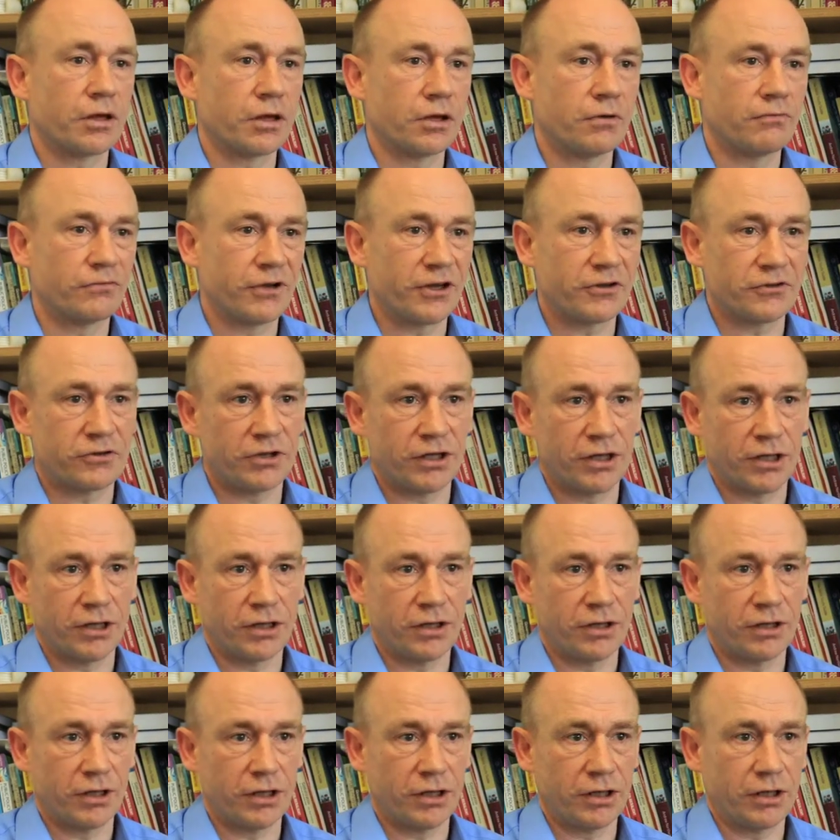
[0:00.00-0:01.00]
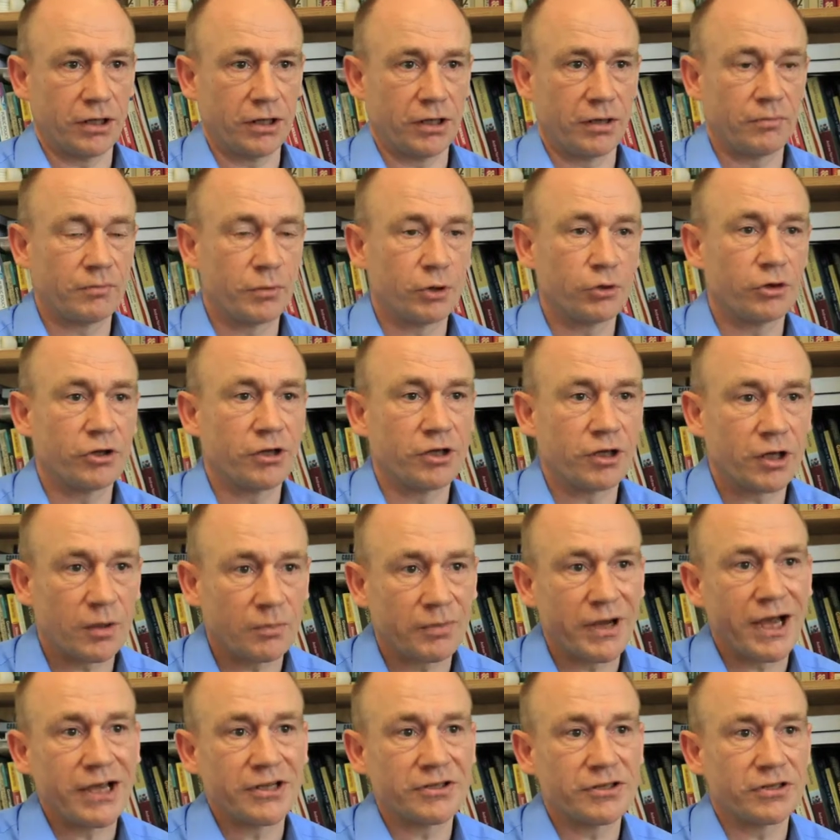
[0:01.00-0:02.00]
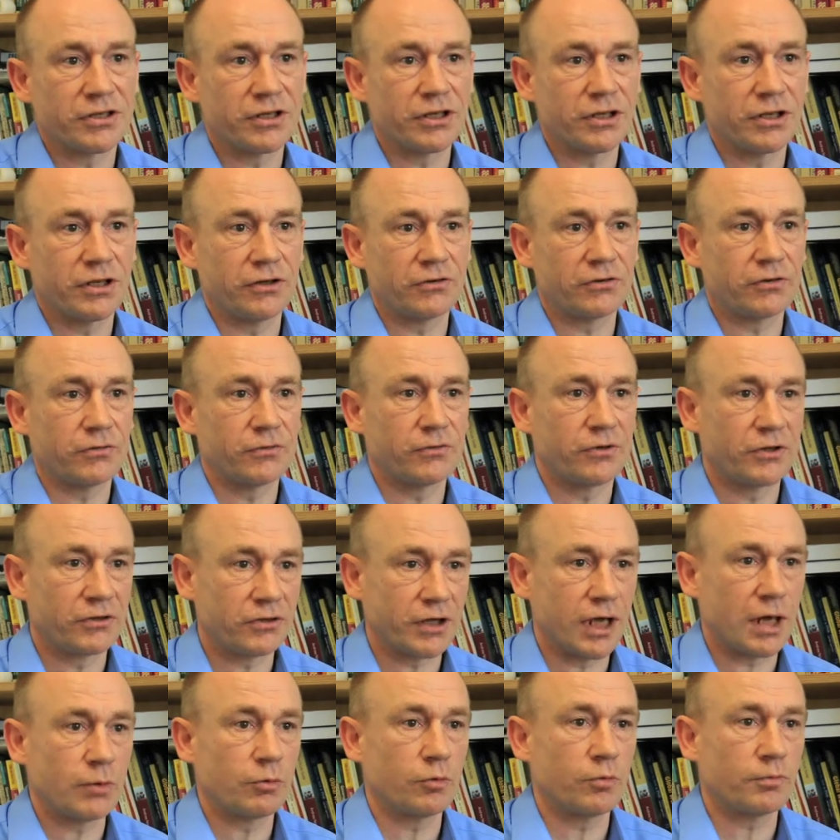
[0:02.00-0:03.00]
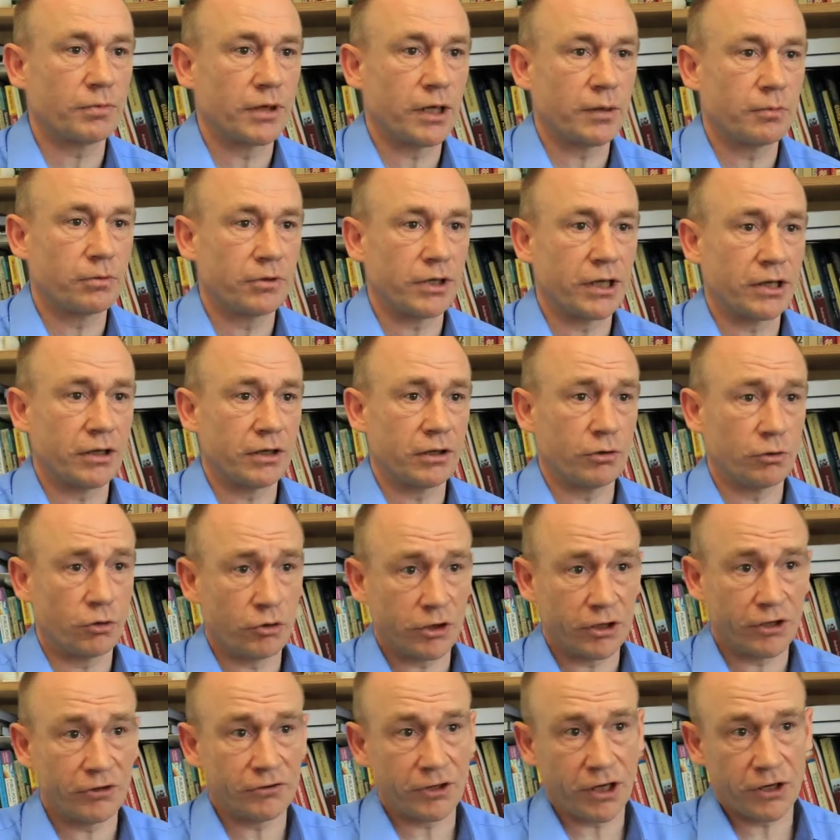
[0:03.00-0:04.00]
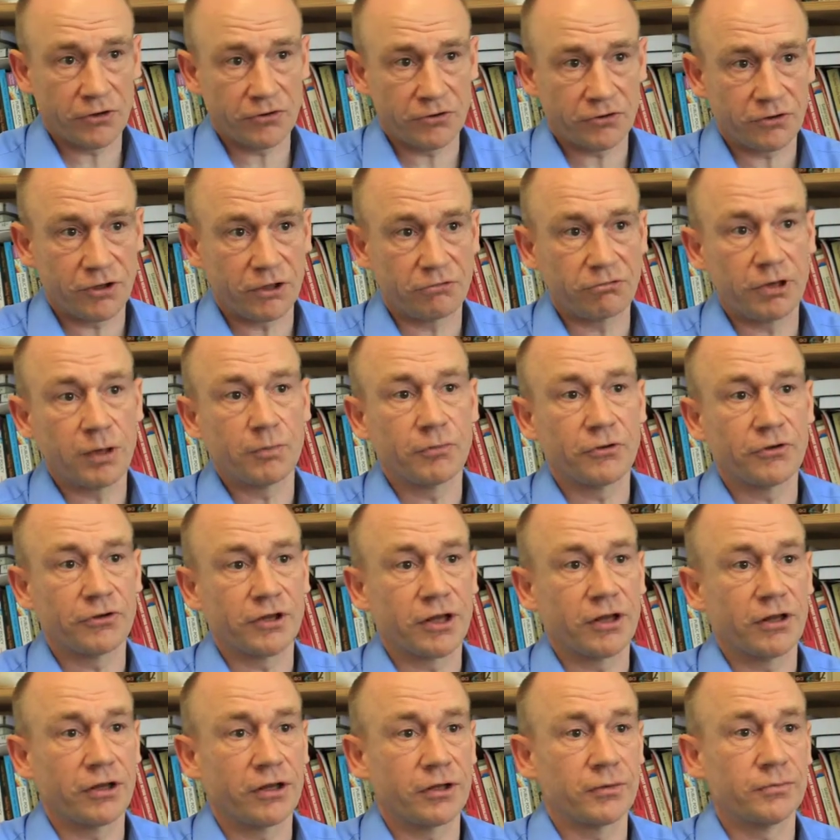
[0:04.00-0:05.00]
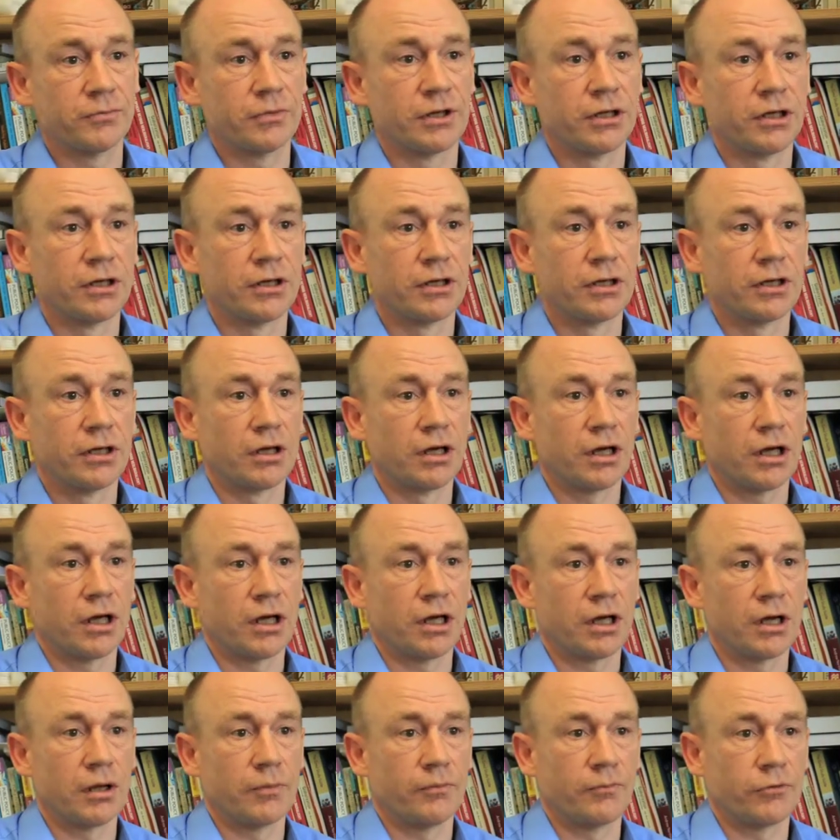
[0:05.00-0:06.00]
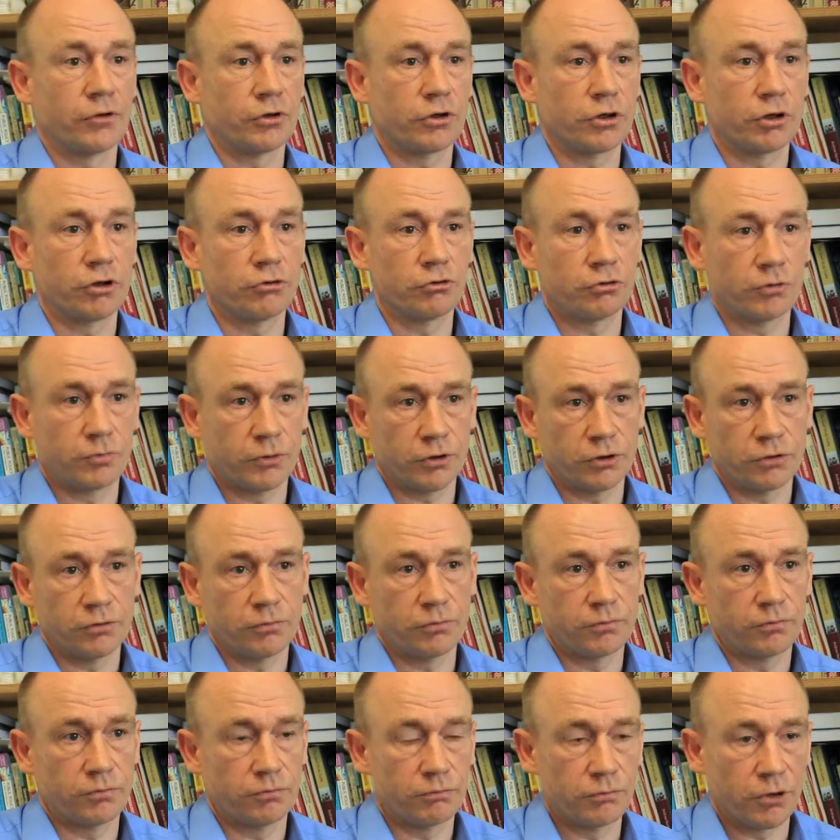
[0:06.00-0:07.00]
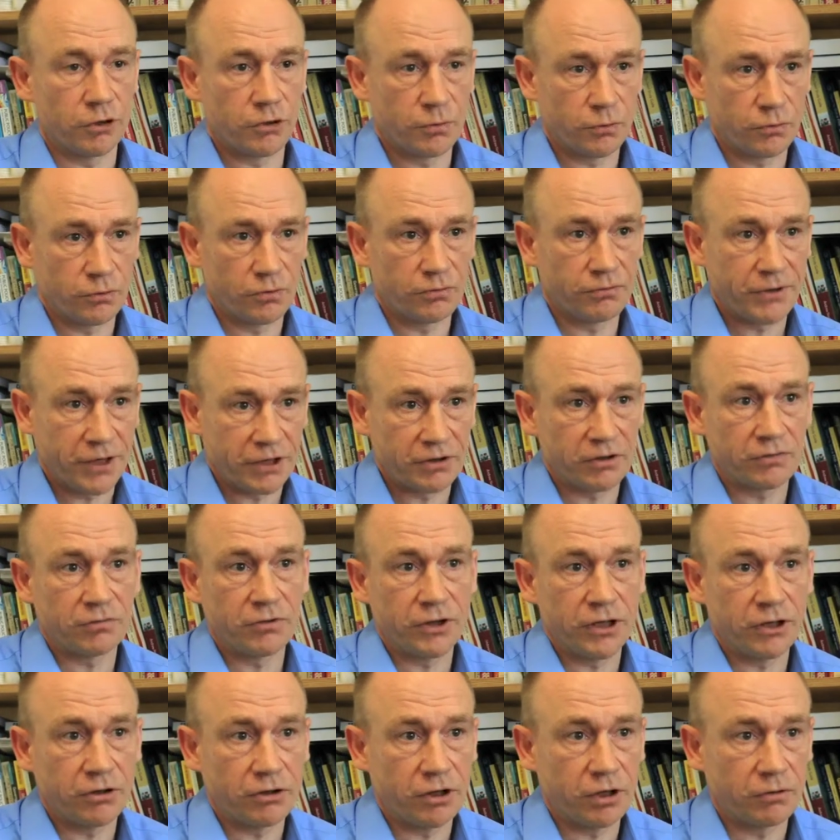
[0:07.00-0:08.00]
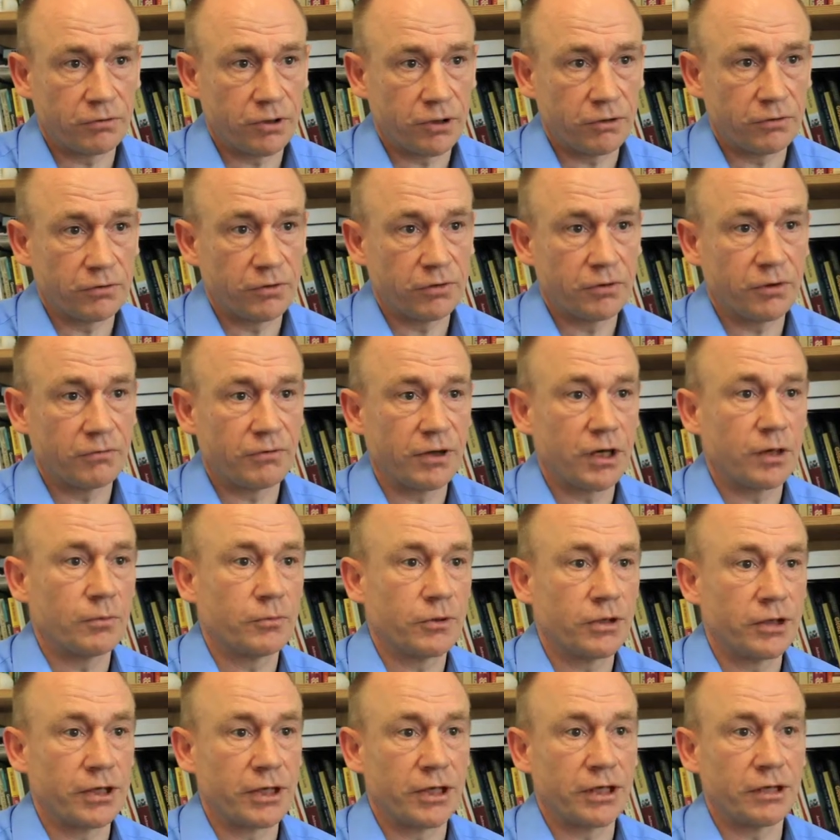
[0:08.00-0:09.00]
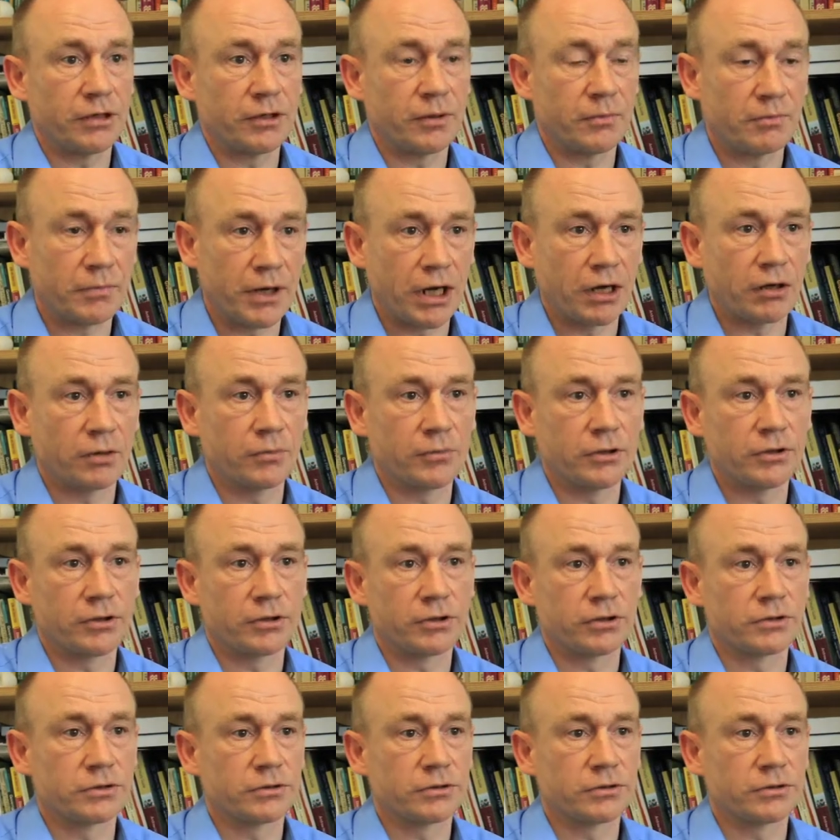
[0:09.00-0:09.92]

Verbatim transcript: investing in, the, in building the capacities of disabled people and the organisations that represent them um, to contribute much more effectively to their own development and empowerment.